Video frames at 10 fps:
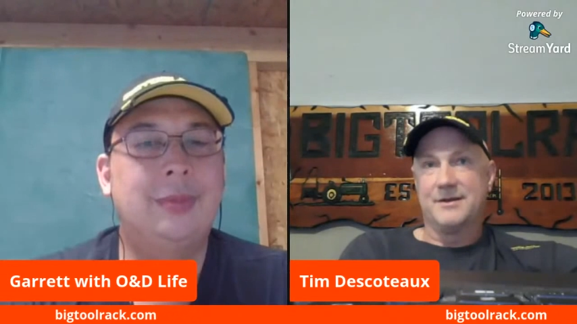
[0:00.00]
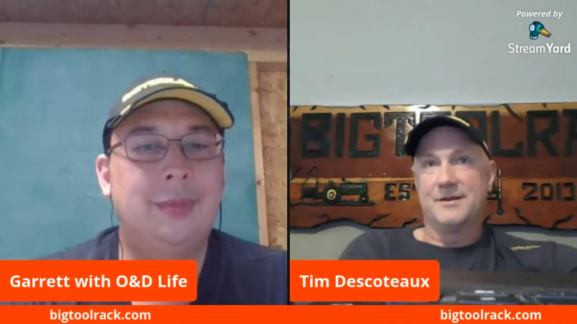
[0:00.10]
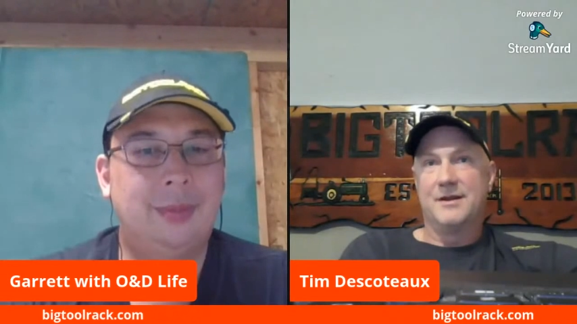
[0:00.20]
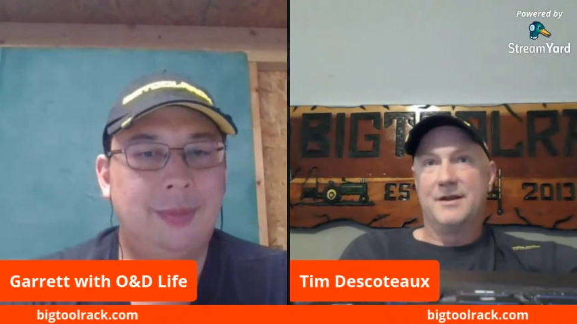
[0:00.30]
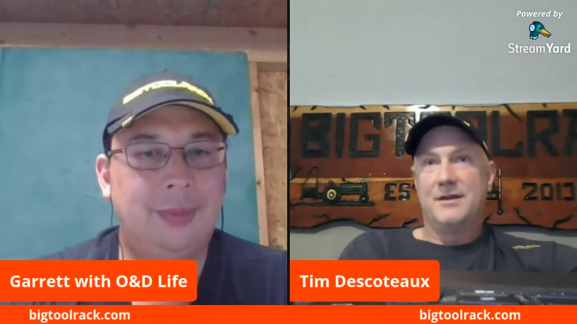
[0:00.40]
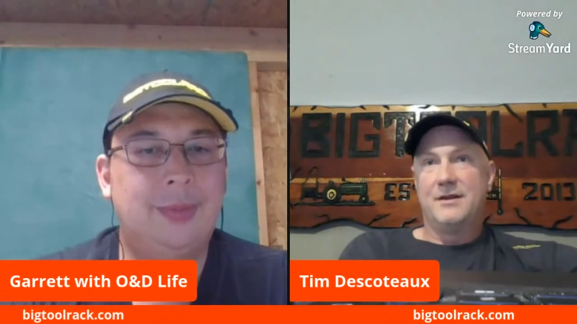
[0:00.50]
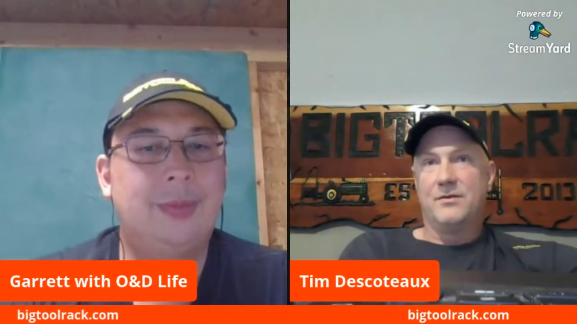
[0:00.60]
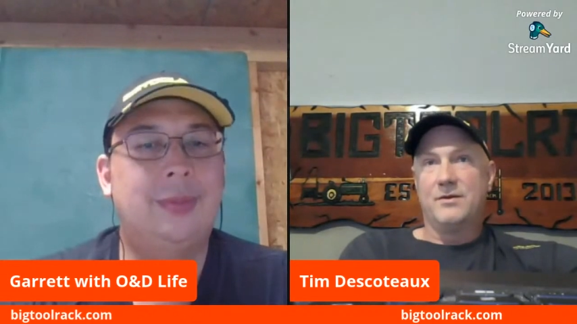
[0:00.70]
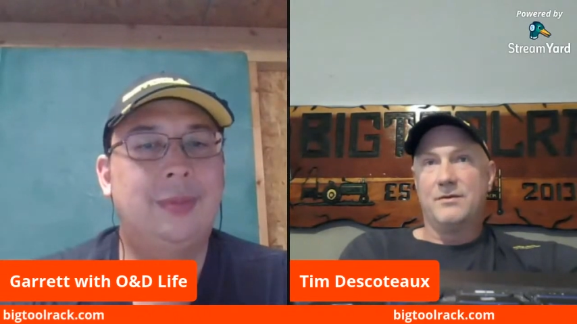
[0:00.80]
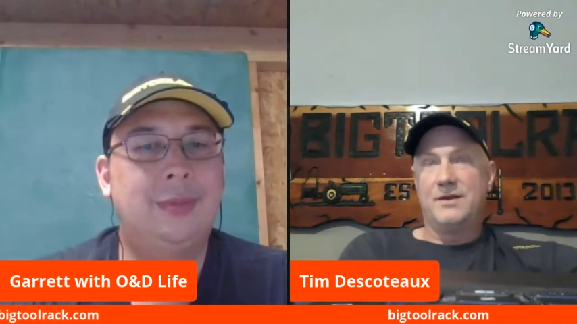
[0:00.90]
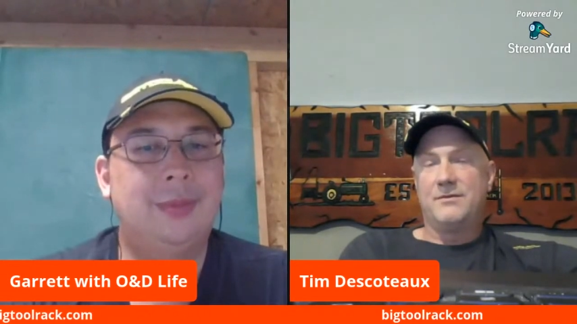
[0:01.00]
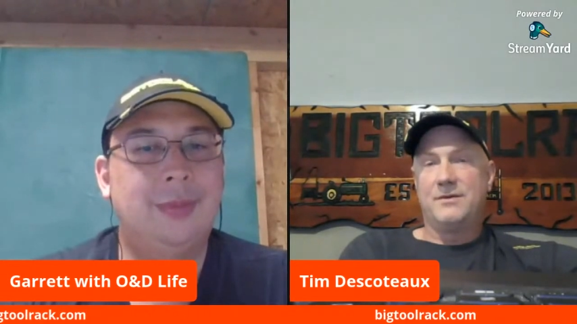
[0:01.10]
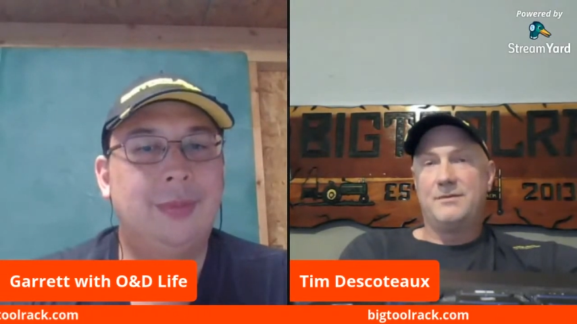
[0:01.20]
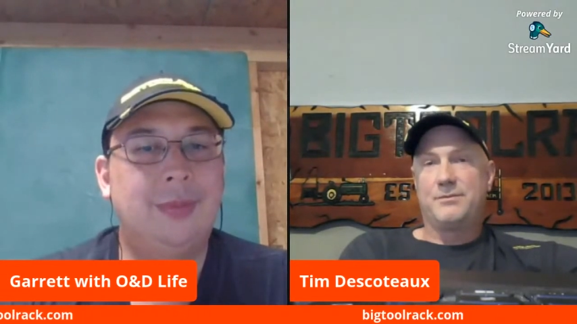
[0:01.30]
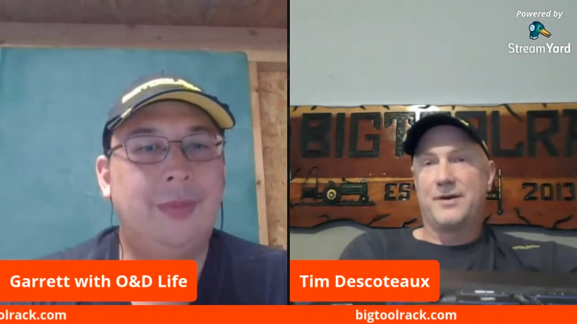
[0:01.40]
Speaker 1: And you know, we, we,
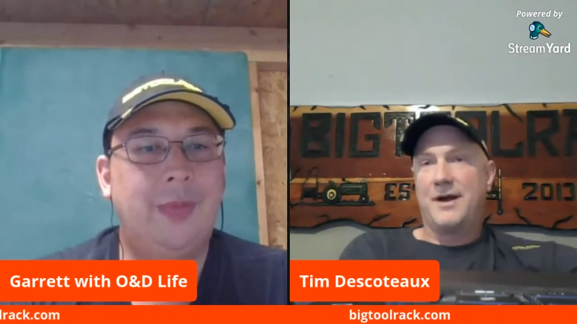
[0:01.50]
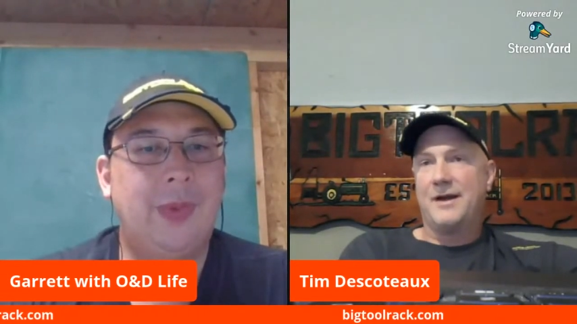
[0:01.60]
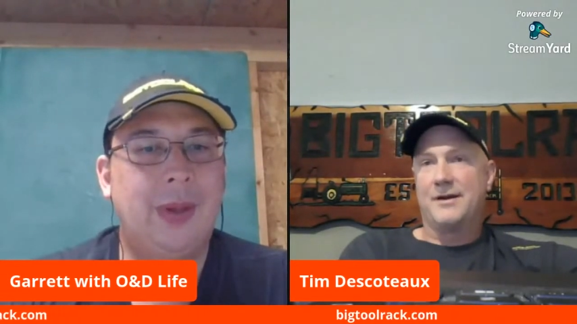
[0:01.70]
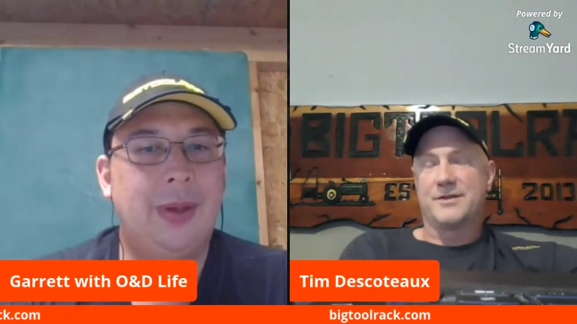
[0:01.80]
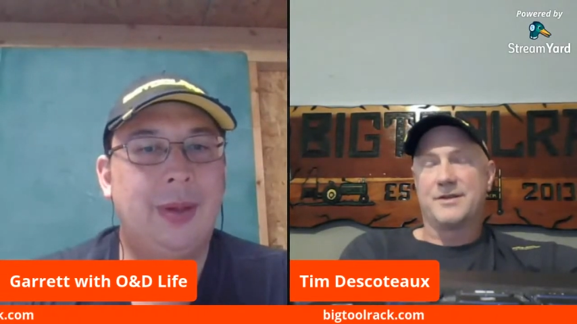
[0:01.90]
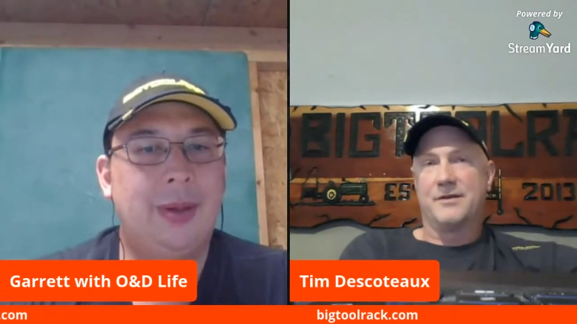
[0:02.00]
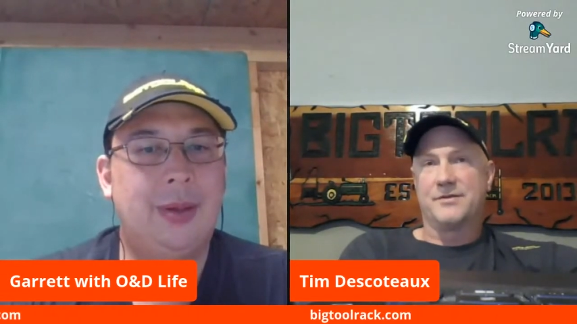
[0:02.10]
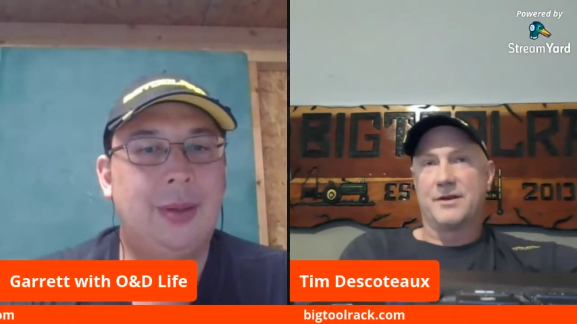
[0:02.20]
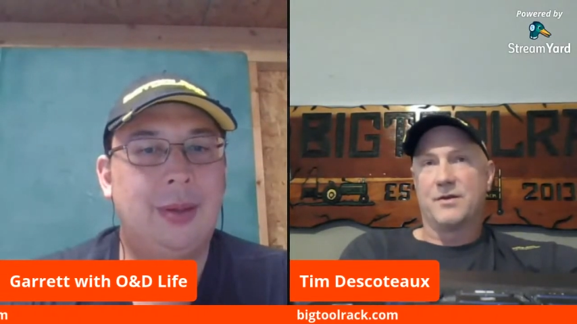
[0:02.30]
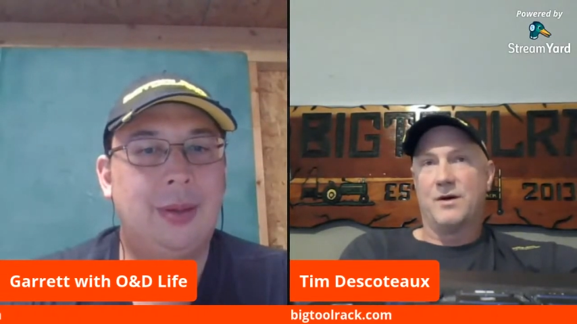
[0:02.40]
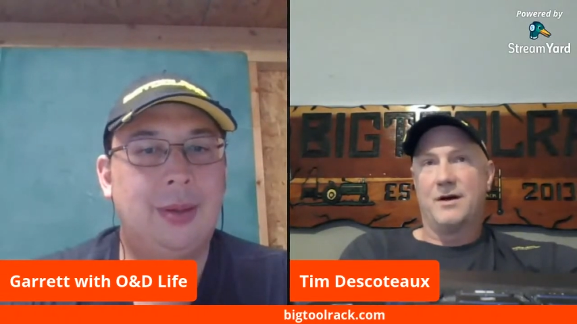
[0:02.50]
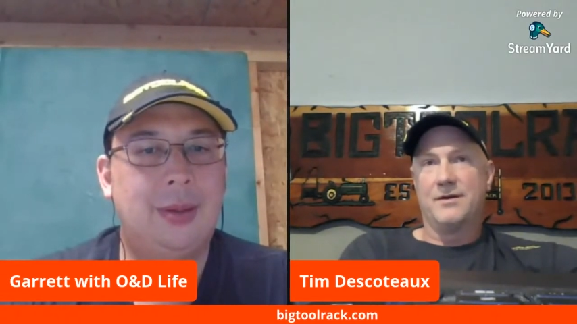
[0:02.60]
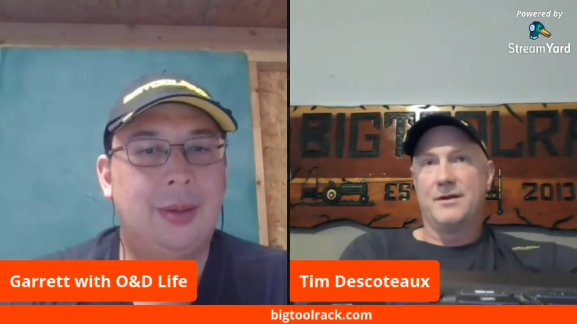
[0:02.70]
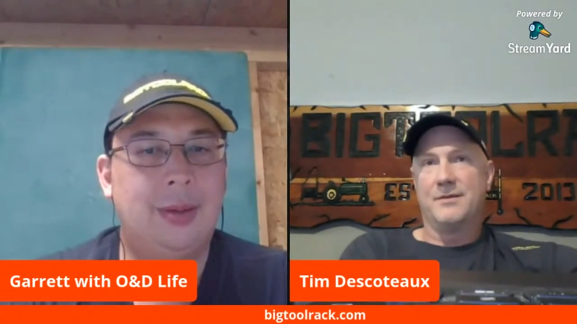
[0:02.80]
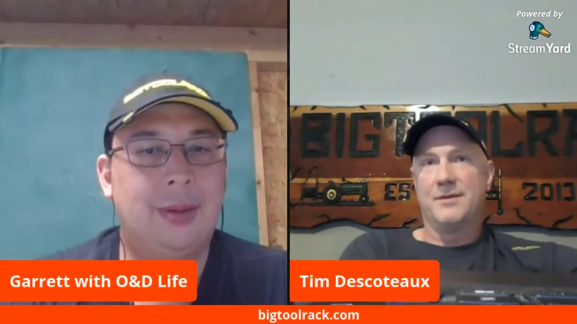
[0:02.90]
we pride ourselves on quality.